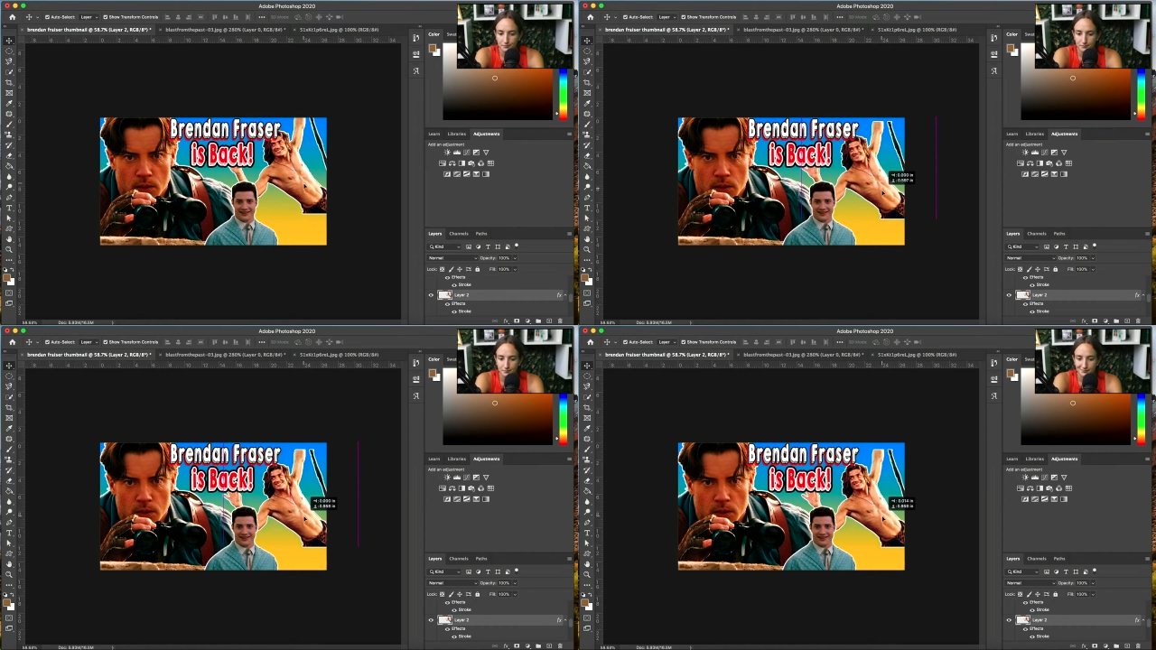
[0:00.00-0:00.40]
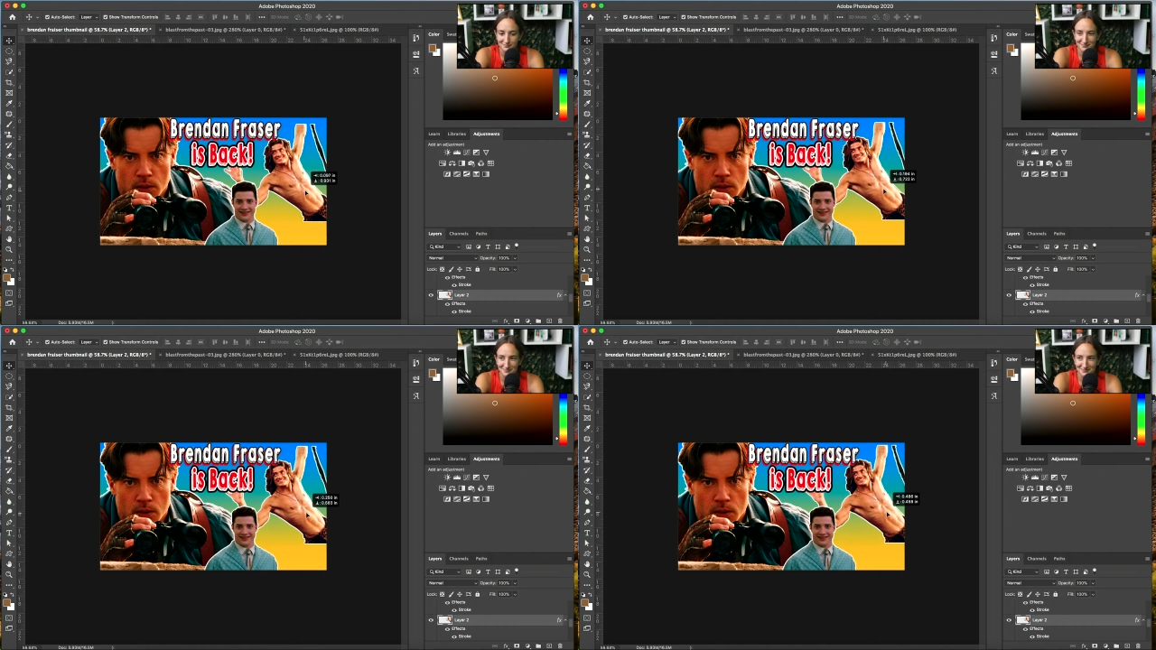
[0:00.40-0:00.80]

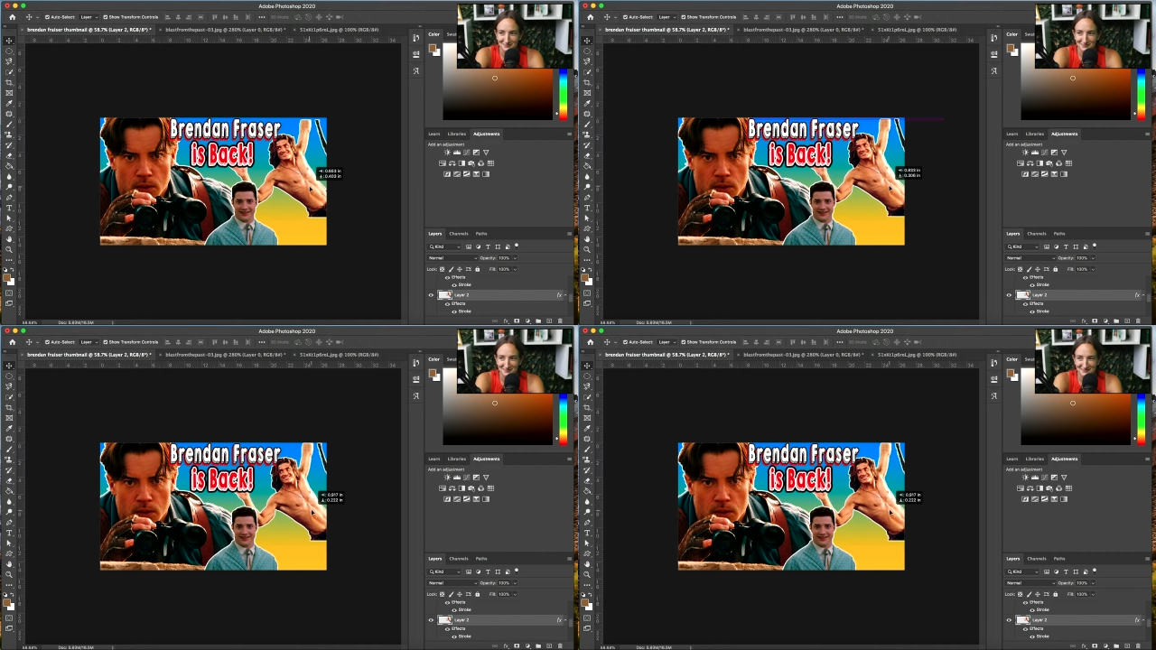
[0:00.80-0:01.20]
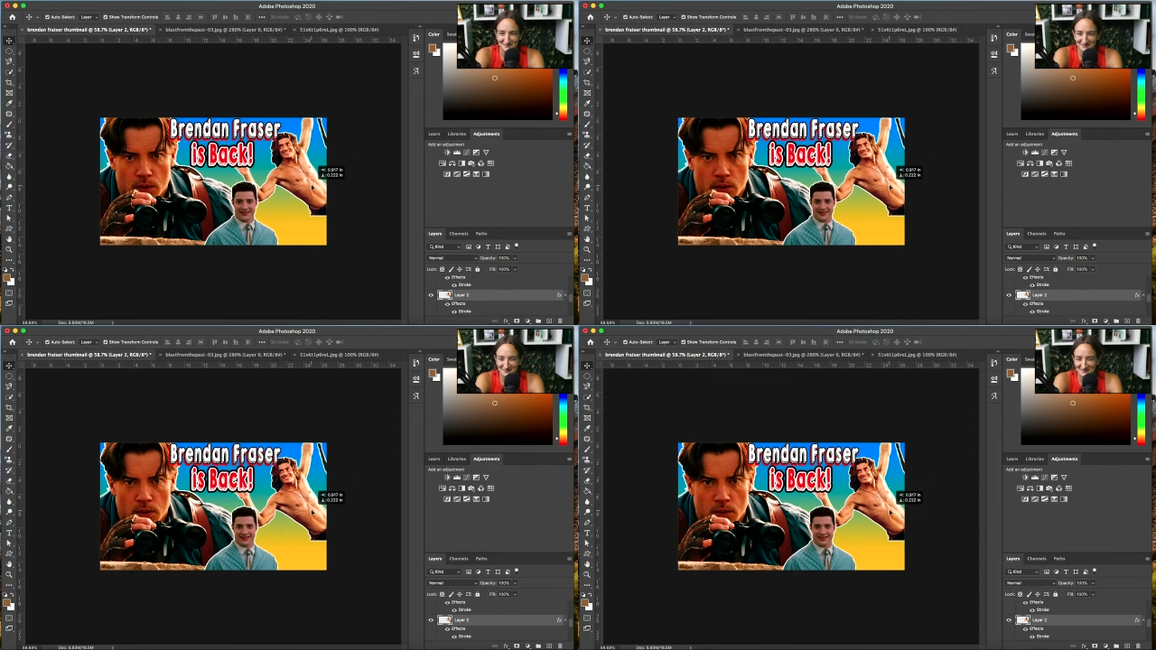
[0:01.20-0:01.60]

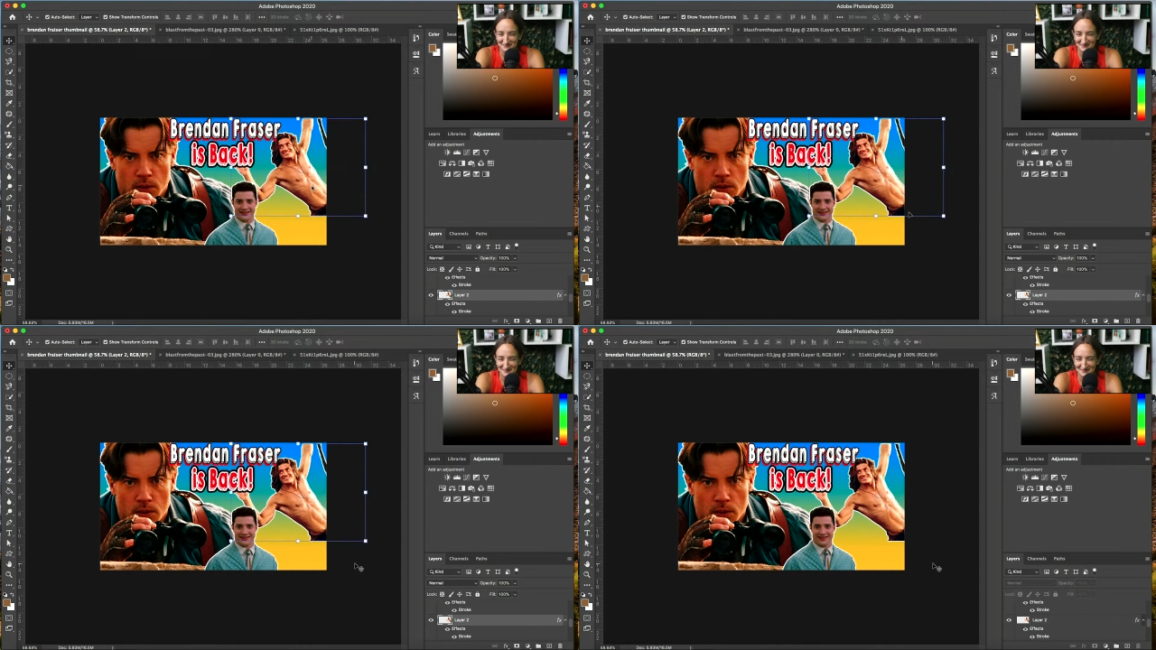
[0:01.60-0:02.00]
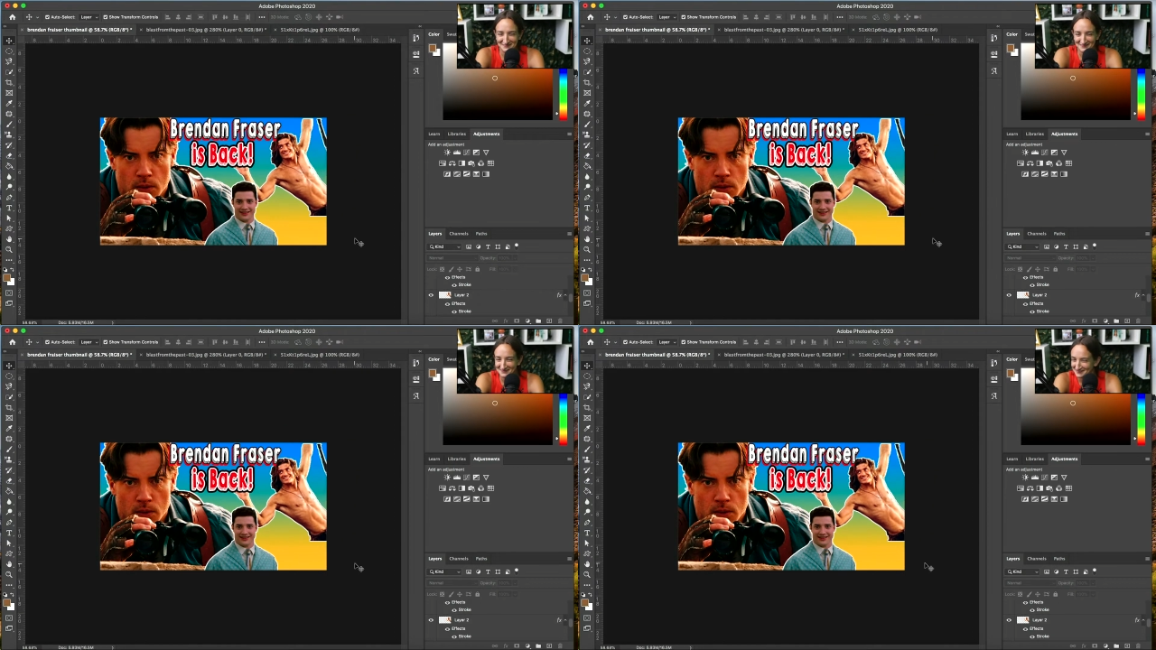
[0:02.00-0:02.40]

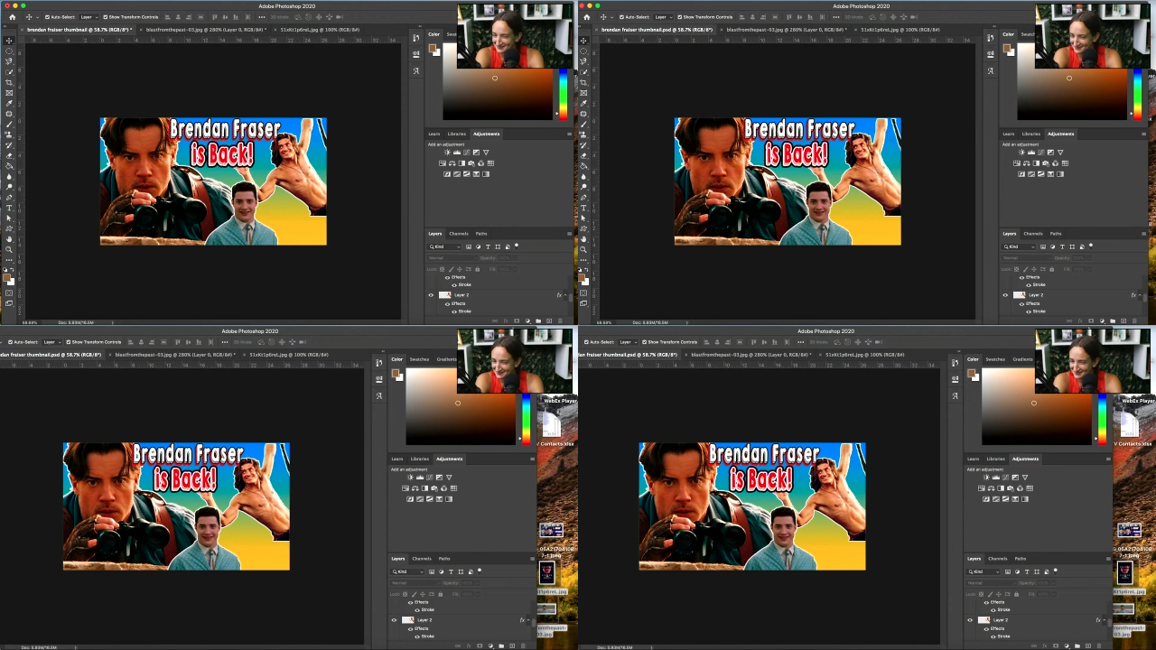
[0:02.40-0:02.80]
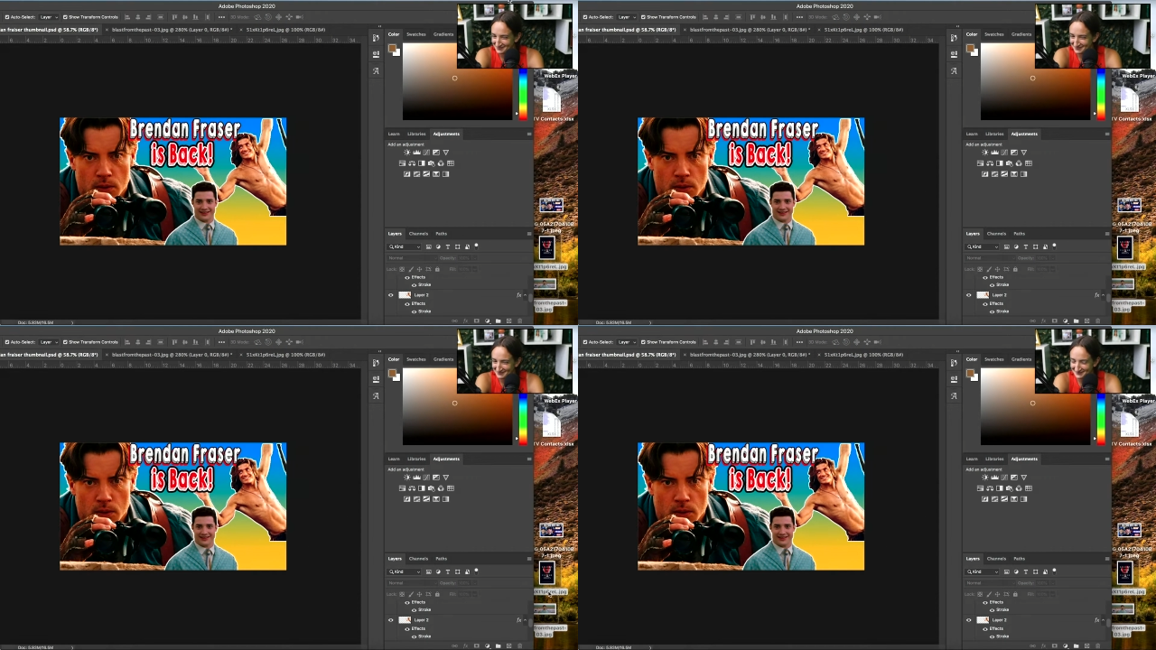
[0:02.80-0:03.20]

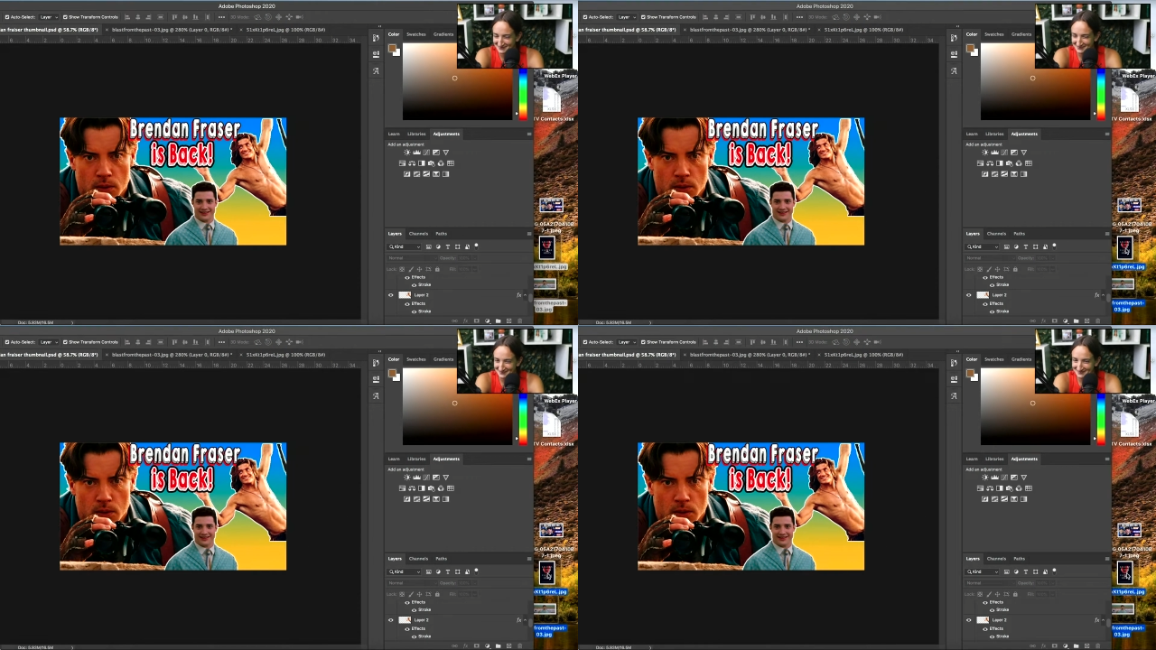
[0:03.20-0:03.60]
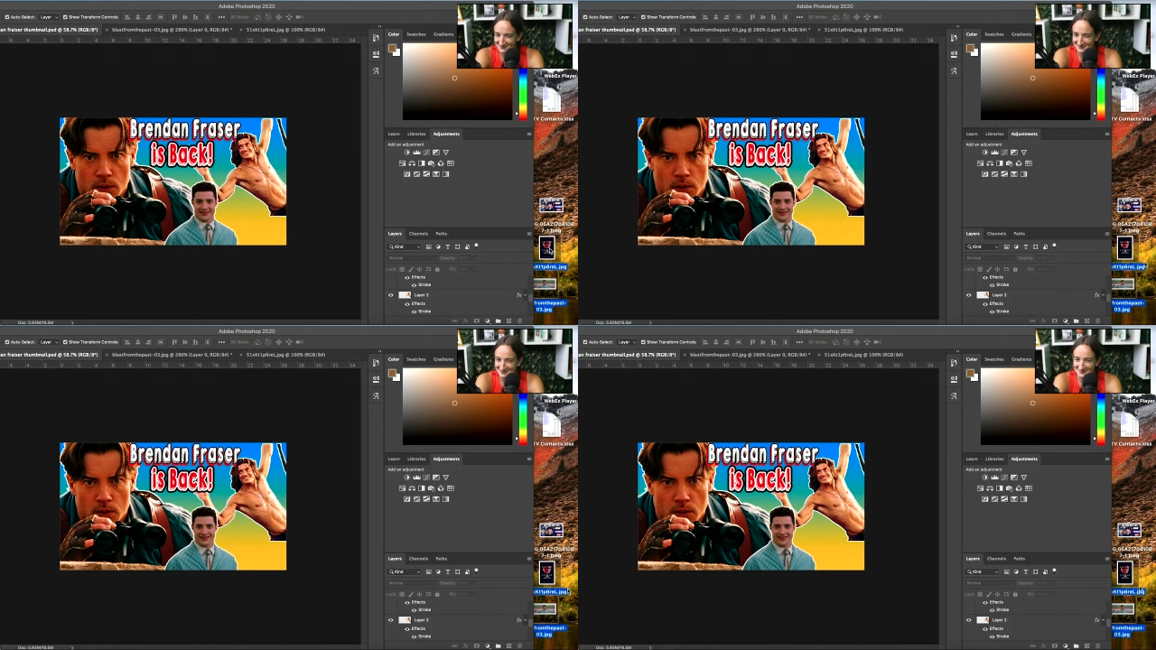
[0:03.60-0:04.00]

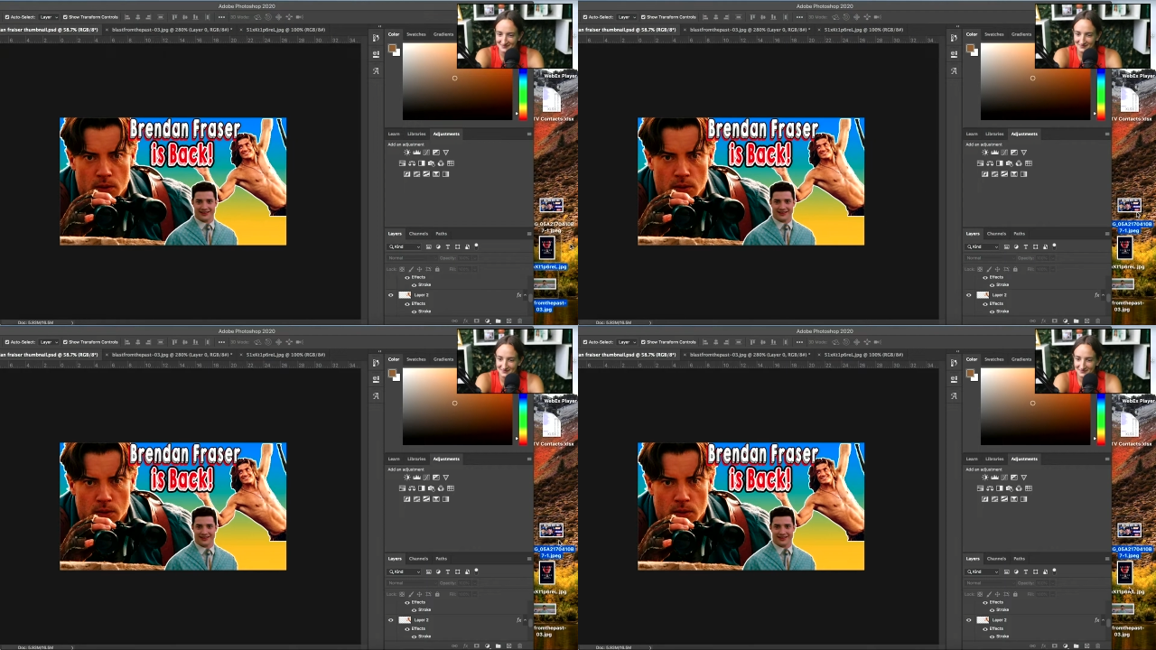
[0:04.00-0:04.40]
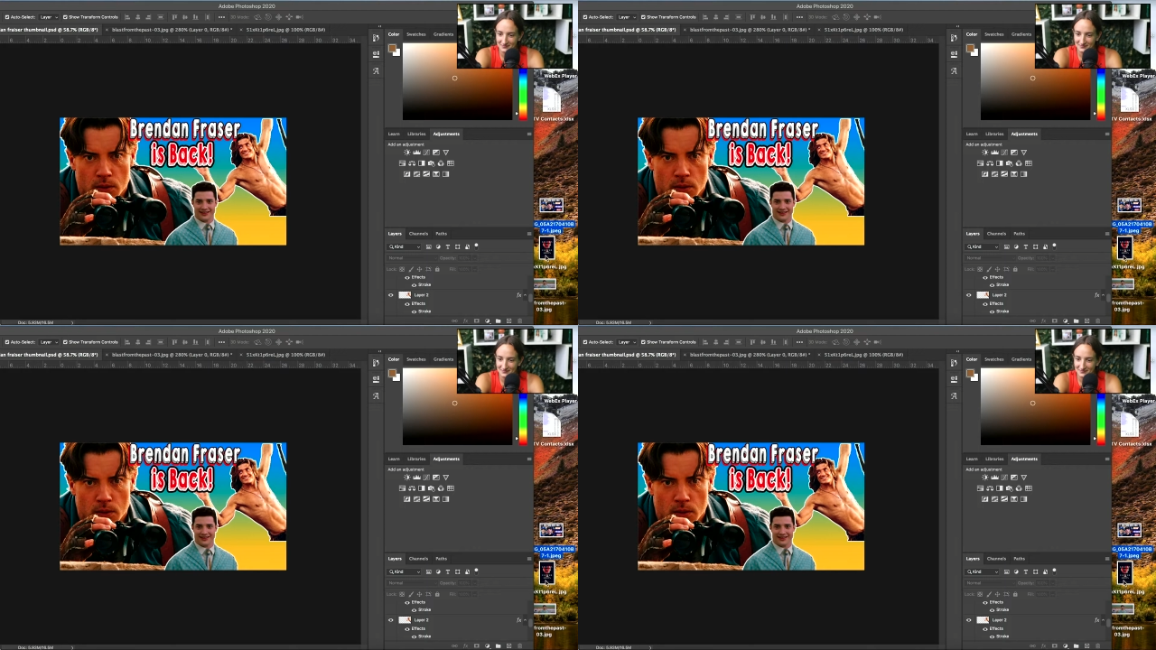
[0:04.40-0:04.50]
Nothing is said.